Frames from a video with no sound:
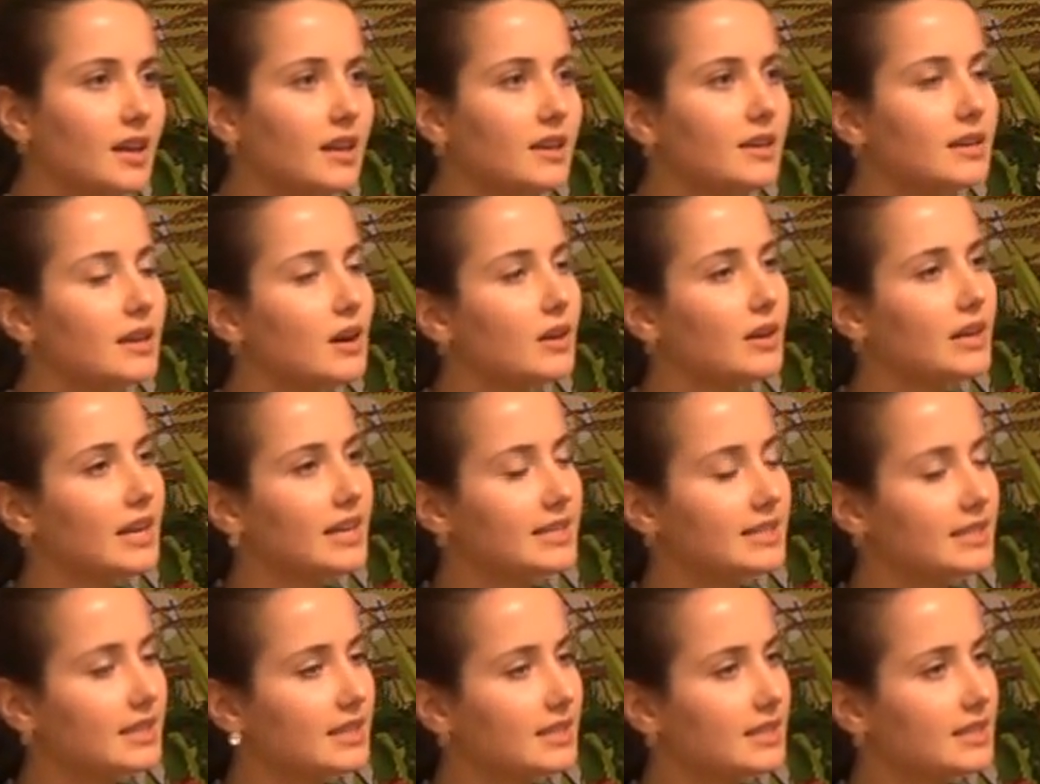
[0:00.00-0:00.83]
Now
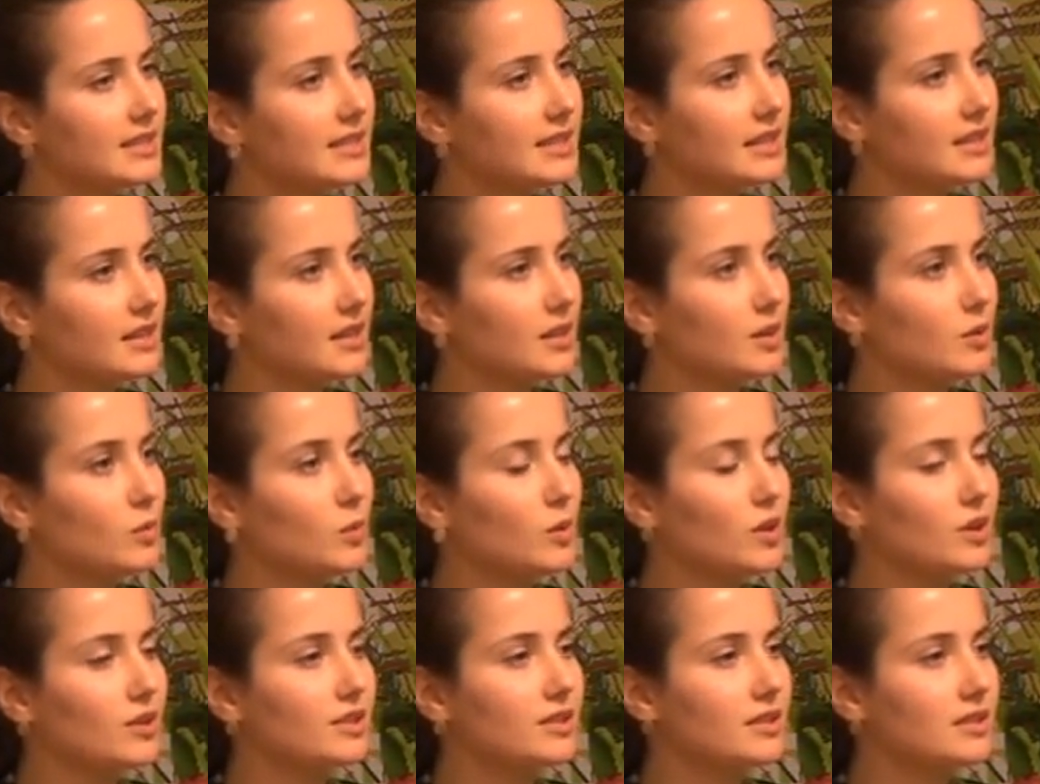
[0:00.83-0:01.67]
let's consider the
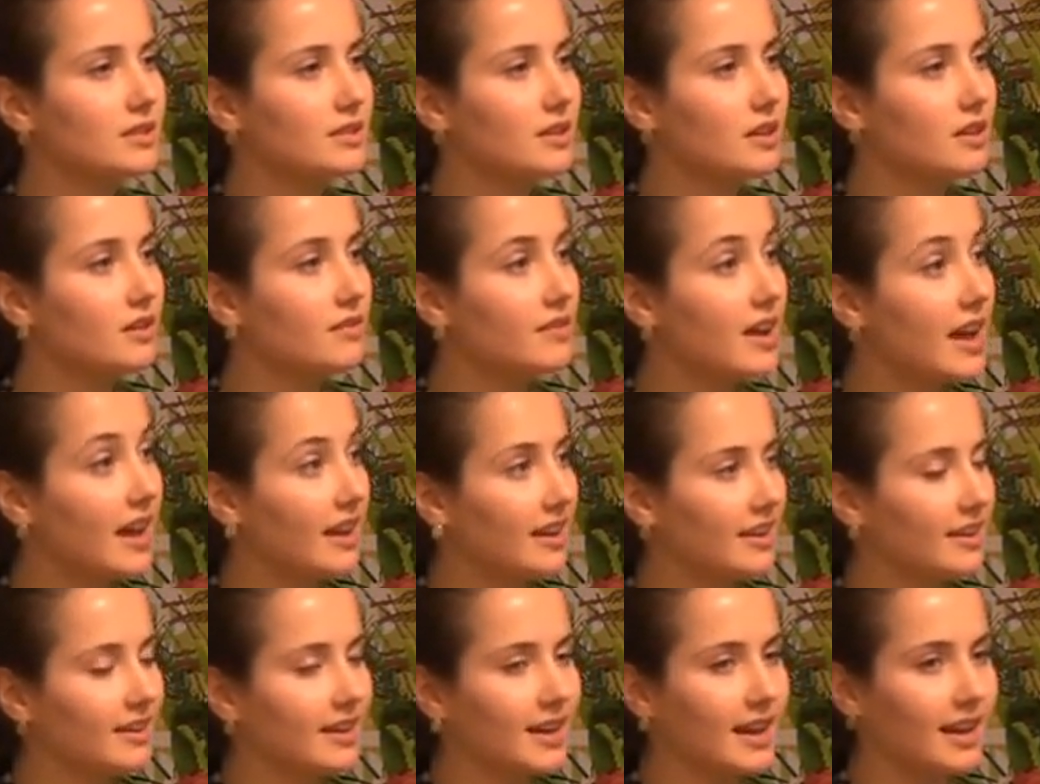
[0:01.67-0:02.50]
words of
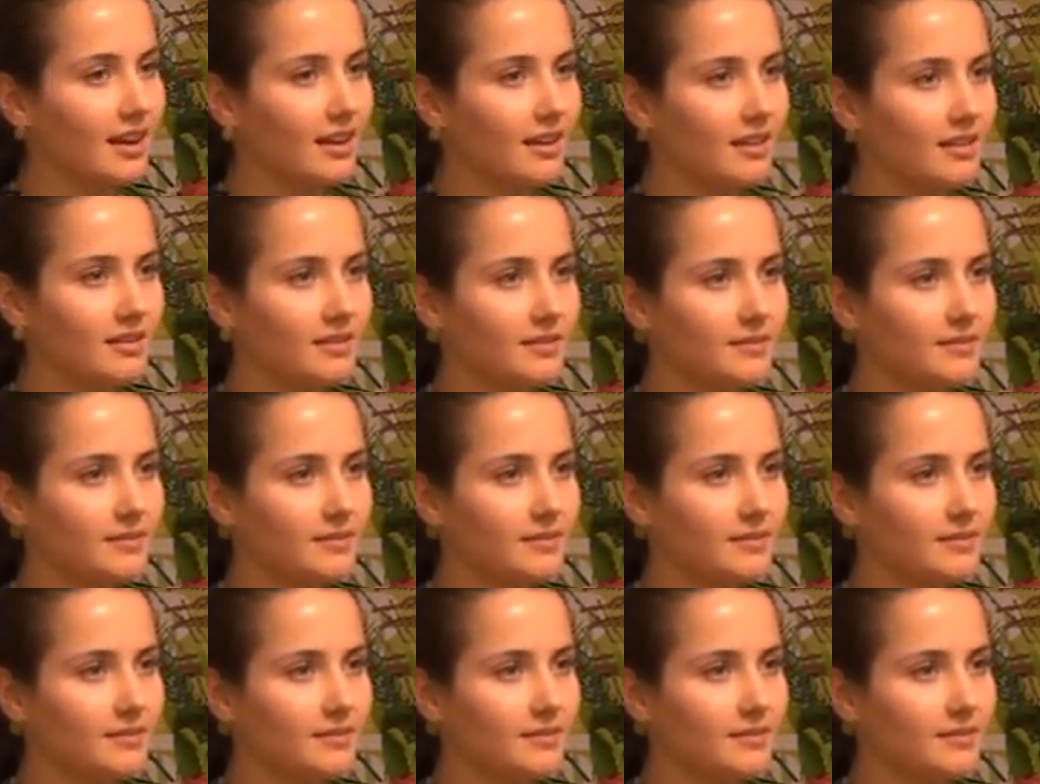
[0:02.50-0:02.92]
Helen Keller,